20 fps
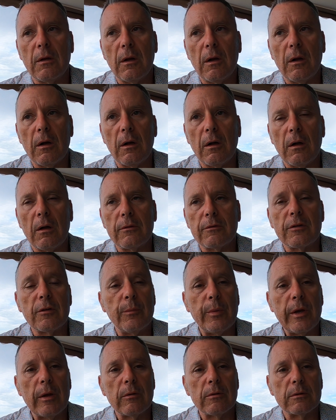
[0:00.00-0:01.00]
uh, to
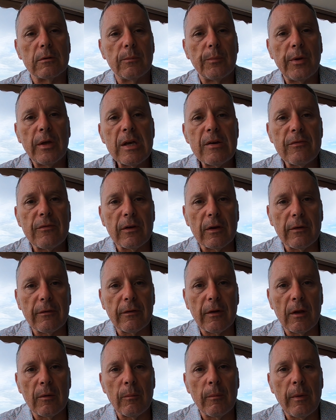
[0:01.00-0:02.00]
be able to
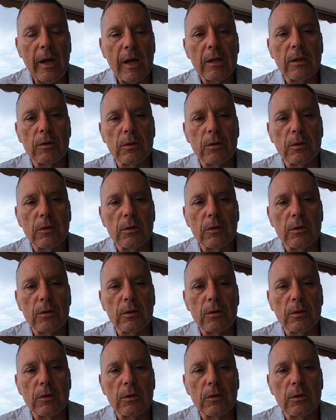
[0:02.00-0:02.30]
pivot and make